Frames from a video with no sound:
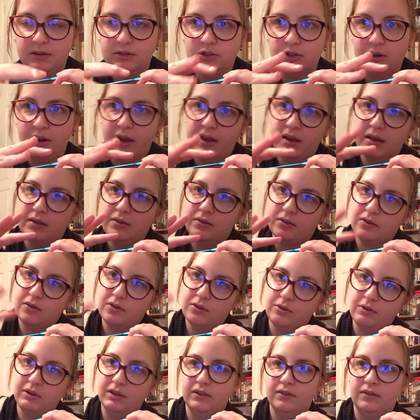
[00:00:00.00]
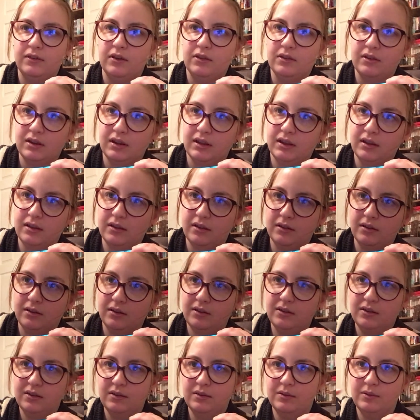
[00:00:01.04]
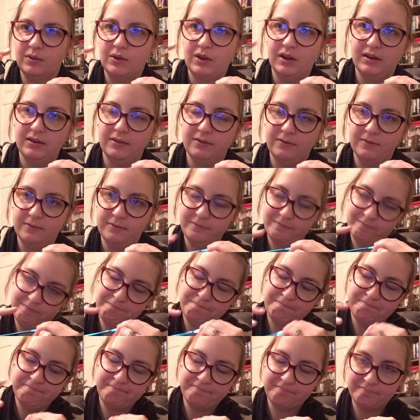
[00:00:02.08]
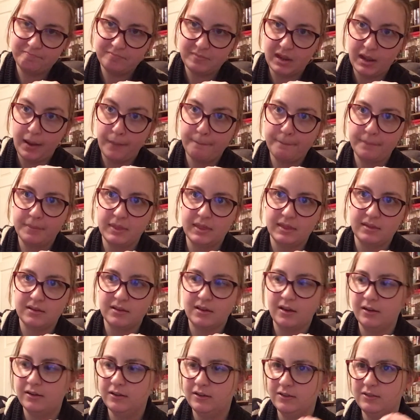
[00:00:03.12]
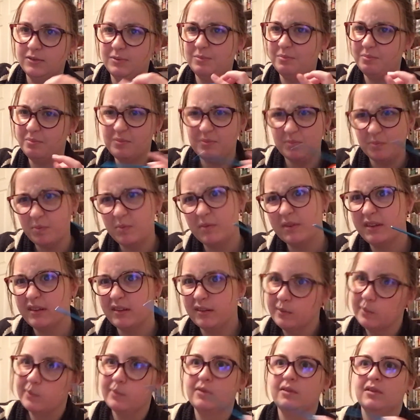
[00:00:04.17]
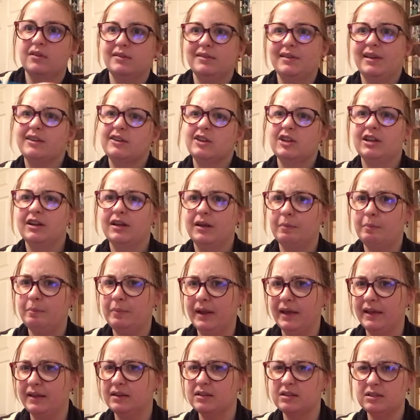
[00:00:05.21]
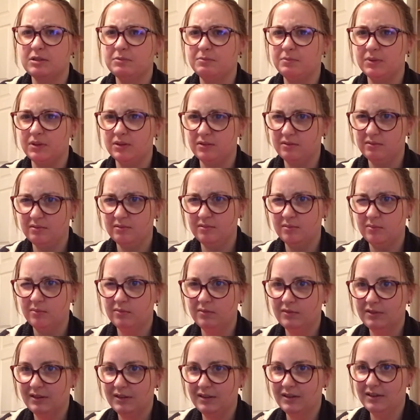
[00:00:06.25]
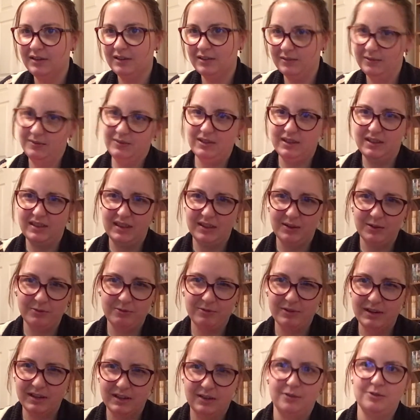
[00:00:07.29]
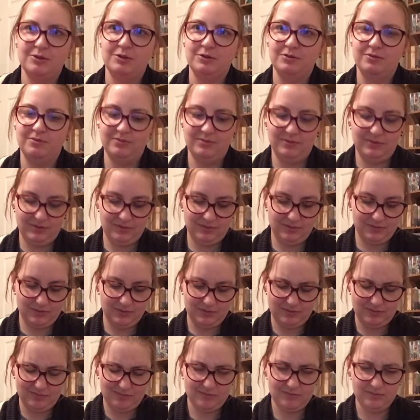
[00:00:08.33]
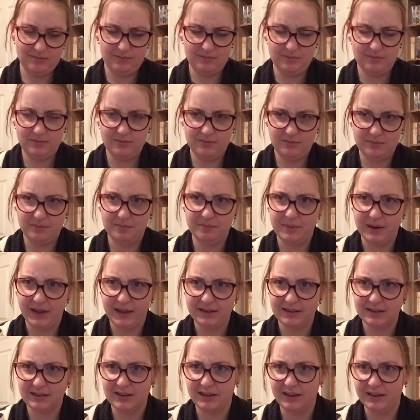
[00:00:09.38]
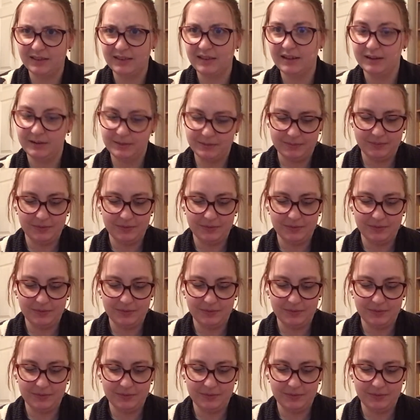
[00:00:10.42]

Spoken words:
try and do it so that it kind of, the colours essentially like blend, but obviously they're not really going to blend like that.